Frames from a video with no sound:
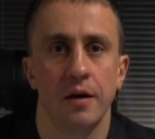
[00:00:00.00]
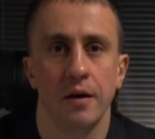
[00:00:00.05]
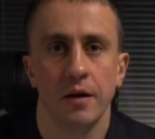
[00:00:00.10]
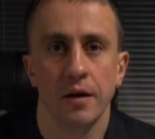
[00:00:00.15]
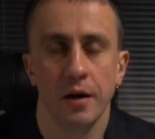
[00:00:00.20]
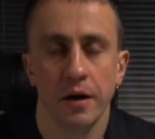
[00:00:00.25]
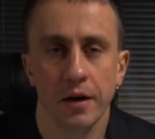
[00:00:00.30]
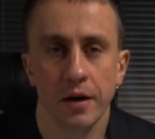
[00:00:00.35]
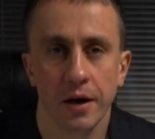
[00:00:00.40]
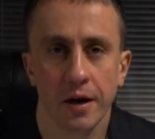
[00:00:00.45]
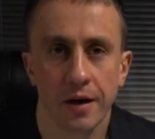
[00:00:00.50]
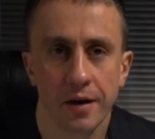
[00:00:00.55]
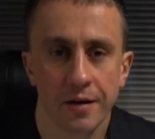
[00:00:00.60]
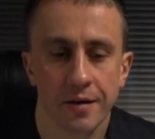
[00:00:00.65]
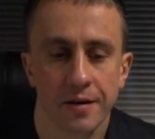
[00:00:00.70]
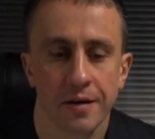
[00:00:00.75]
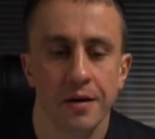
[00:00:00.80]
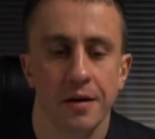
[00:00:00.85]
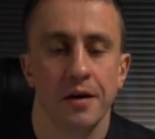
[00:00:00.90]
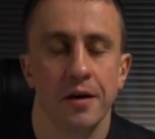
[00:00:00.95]
Hi
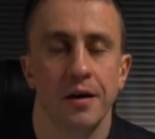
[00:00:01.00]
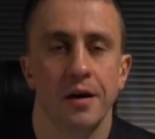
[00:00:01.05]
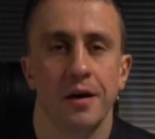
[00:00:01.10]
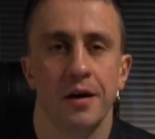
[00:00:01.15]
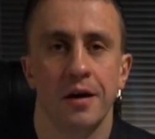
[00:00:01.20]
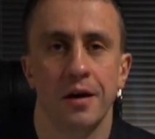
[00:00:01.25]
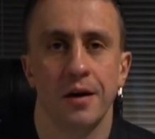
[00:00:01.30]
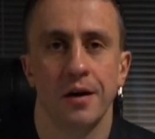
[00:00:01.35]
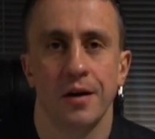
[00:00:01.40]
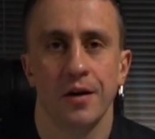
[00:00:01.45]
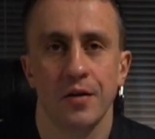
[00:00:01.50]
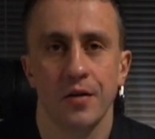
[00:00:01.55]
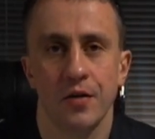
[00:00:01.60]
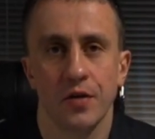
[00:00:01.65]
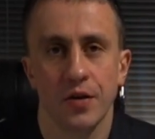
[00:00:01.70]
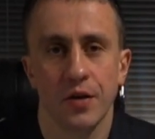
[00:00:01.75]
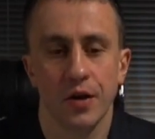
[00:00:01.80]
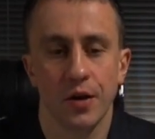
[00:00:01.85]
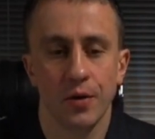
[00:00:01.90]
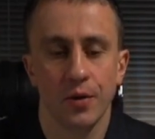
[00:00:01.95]
guys.
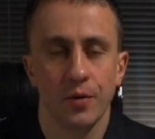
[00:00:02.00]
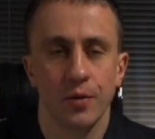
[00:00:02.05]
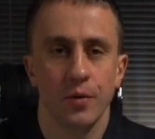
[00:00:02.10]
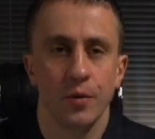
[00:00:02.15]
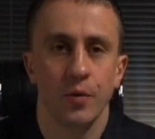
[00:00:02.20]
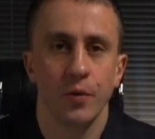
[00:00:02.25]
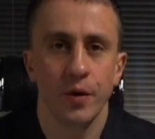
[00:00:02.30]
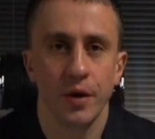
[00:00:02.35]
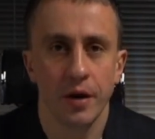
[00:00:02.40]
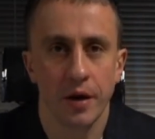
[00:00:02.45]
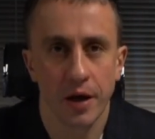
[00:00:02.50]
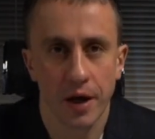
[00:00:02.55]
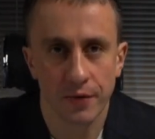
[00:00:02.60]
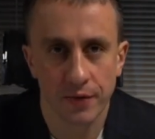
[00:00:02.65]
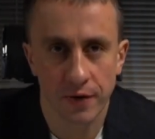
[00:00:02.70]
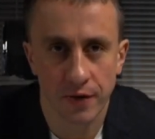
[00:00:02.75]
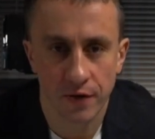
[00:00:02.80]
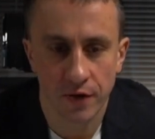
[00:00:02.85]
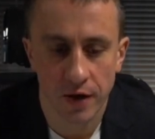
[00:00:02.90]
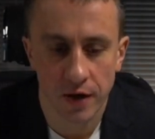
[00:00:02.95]
So we
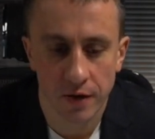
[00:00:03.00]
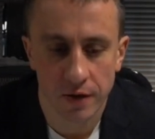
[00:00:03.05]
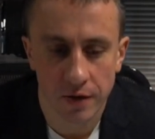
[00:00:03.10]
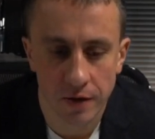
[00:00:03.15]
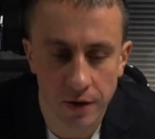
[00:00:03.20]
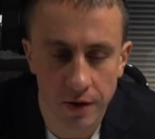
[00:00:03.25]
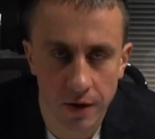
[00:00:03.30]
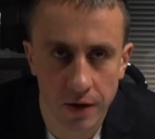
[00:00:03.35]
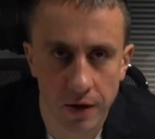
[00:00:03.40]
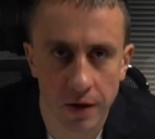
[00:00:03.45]
haven't done